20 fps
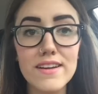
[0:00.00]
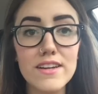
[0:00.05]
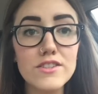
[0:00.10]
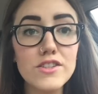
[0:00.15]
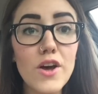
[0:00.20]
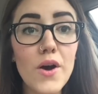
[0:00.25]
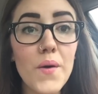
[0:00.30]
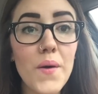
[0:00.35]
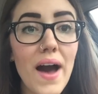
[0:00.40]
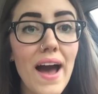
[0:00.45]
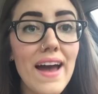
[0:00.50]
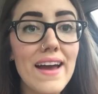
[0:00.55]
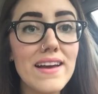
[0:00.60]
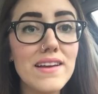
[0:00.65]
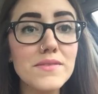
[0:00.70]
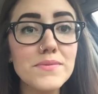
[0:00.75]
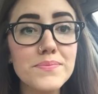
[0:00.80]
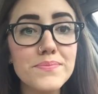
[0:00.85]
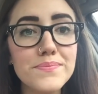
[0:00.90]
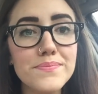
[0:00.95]
So, hi,
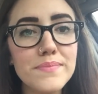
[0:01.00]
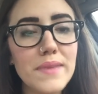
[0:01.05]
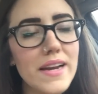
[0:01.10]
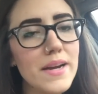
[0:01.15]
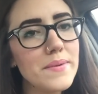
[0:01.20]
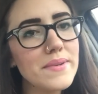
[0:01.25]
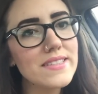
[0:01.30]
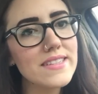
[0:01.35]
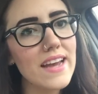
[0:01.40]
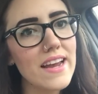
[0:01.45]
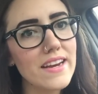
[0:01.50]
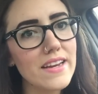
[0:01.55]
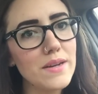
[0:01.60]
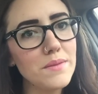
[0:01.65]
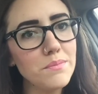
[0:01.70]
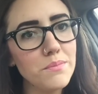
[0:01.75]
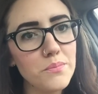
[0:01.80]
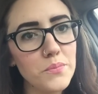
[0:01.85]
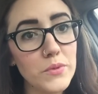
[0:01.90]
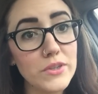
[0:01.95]
my name is Katie,
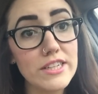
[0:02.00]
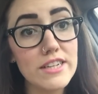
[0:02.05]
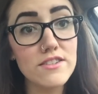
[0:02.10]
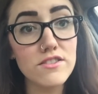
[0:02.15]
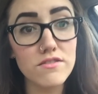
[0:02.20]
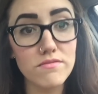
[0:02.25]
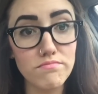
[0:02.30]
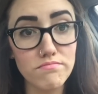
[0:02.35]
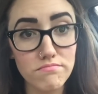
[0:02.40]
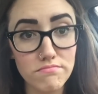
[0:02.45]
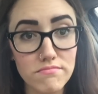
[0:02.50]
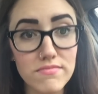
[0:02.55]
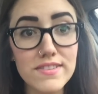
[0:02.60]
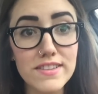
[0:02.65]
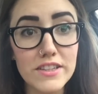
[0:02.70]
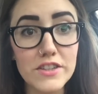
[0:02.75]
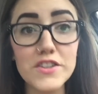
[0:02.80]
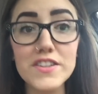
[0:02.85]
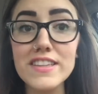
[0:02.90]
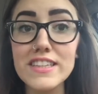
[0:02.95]
which I
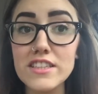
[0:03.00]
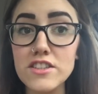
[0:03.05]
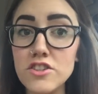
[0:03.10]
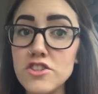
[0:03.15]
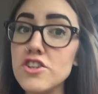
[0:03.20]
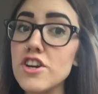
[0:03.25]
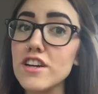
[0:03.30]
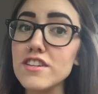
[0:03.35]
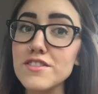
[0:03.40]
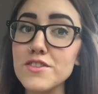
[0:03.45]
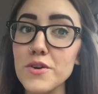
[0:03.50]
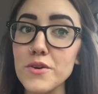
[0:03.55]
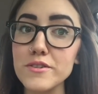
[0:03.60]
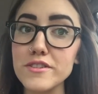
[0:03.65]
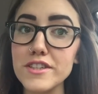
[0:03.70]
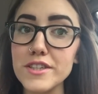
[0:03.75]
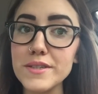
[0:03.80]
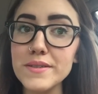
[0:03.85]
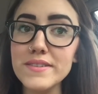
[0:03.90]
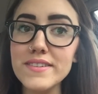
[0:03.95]
literally just
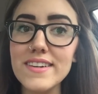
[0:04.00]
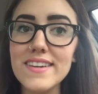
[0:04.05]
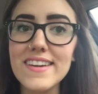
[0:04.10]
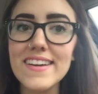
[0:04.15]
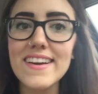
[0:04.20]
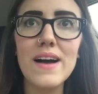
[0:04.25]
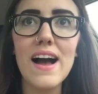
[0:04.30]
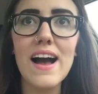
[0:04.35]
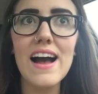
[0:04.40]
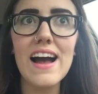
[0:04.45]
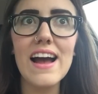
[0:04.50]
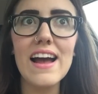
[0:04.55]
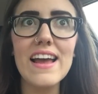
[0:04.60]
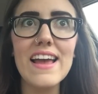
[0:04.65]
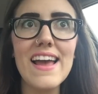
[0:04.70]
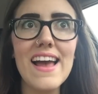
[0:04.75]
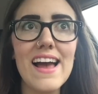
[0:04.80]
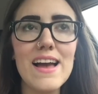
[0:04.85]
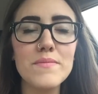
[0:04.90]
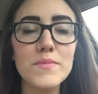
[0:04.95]
told you.
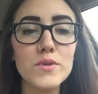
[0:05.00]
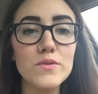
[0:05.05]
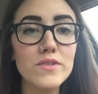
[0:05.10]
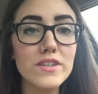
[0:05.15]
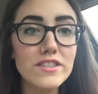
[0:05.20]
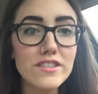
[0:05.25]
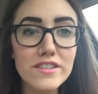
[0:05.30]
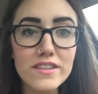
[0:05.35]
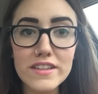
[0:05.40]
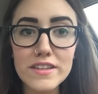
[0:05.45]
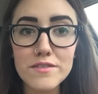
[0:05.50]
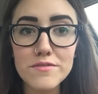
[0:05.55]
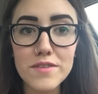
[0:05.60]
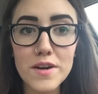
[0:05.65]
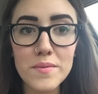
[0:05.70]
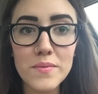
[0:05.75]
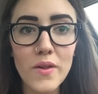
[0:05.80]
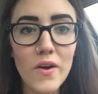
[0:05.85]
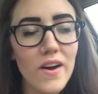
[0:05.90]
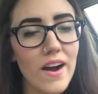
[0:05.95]
I am originally
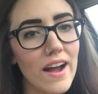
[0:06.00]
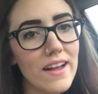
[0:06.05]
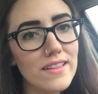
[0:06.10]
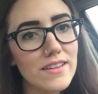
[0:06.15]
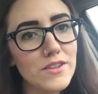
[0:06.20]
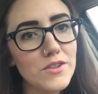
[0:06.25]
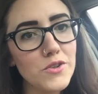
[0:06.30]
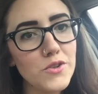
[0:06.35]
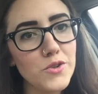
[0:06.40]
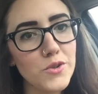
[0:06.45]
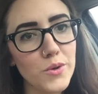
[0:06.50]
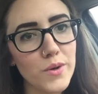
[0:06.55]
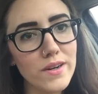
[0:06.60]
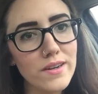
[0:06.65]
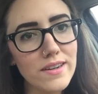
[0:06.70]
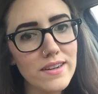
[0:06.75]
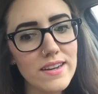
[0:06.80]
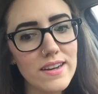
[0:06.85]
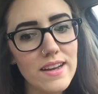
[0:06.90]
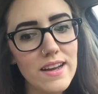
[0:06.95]
from Long Island, New
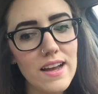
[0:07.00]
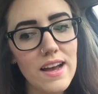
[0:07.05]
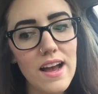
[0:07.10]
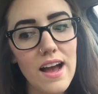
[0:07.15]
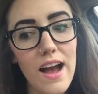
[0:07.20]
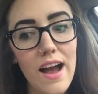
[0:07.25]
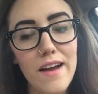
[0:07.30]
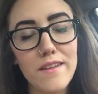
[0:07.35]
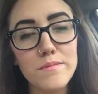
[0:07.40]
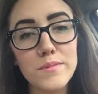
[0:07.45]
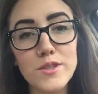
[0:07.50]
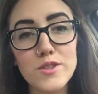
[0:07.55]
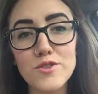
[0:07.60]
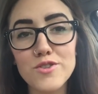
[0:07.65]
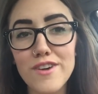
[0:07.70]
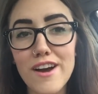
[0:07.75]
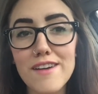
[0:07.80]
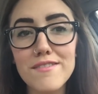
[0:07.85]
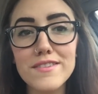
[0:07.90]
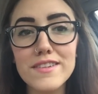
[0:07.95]
York. I've been
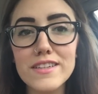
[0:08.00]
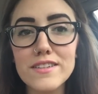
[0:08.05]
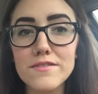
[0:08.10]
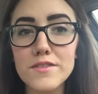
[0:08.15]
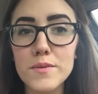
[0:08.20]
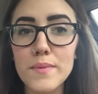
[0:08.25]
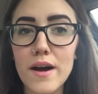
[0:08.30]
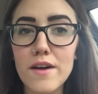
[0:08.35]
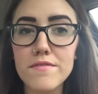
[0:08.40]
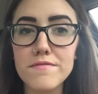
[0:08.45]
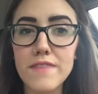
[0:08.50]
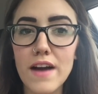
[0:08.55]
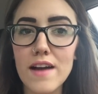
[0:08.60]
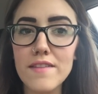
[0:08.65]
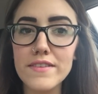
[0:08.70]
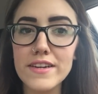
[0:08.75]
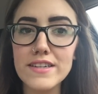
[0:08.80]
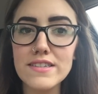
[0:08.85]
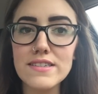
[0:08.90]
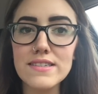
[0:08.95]
traveling for about
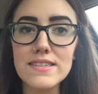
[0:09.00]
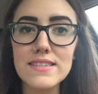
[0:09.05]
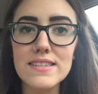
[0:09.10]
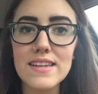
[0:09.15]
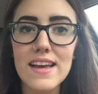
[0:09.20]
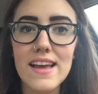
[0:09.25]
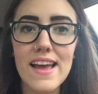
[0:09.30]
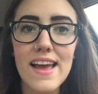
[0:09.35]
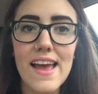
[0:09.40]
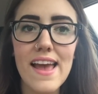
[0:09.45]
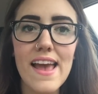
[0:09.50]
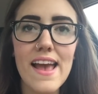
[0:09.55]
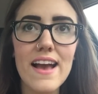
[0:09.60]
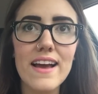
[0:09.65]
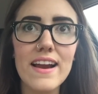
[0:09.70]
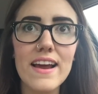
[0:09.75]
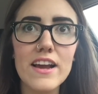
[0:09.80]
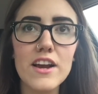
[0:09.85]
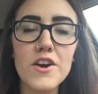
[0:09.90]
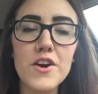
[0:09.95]
5 years,
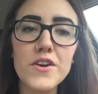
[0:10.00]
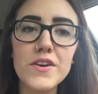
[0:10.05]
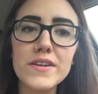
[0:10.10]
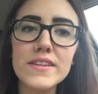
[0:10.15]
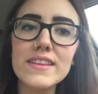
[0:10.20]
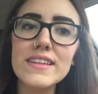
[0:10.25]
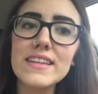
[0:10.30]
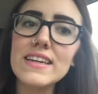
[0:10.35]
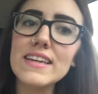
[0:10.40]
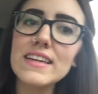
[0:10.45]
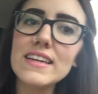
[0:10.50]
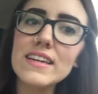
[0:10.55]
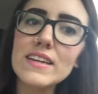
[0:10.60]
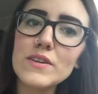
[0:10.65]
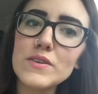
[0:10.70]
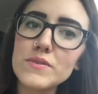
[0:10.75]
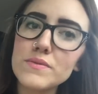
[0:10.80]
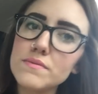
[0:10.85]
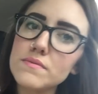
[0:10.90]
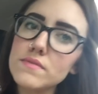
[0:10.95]
and I
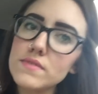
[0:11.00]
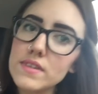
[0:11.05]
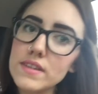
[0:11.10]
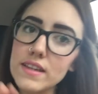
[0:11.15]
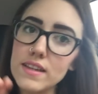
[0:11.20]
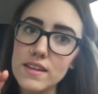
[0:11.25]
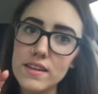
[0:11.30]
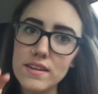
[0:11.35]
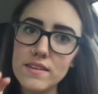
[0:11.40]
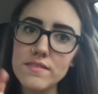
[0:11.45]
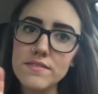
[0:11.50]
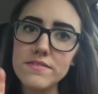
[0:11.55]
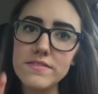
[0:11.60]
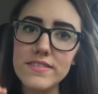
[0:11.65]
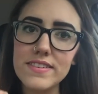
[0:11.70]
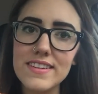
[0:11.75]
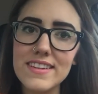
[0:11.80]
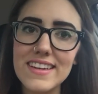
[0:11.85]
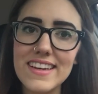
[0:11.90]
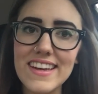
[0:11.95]
currently live
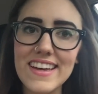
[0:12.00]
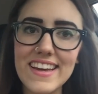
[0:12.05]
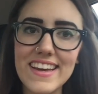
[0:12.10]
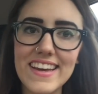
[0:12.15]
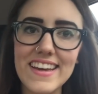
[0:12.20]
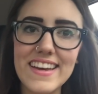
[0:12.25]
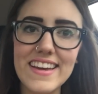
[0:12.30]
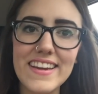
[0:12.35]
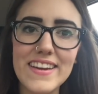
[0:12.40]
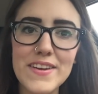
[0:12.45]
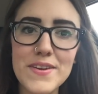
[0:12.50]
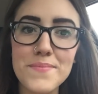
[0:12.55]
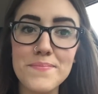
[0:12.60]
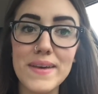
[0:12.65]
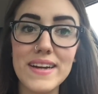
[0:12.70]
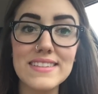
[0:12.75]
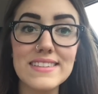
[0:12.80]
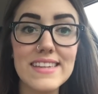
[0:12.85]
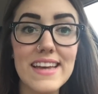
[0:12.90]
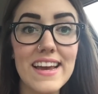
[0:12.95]
in
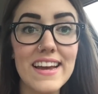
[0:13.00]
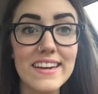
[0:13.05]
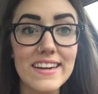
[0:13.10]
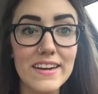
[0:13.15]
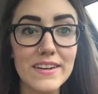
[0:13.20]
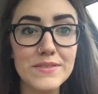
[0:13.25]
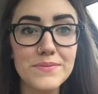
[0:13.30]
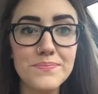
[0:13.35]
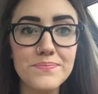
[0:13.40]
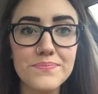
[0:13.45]
Montana.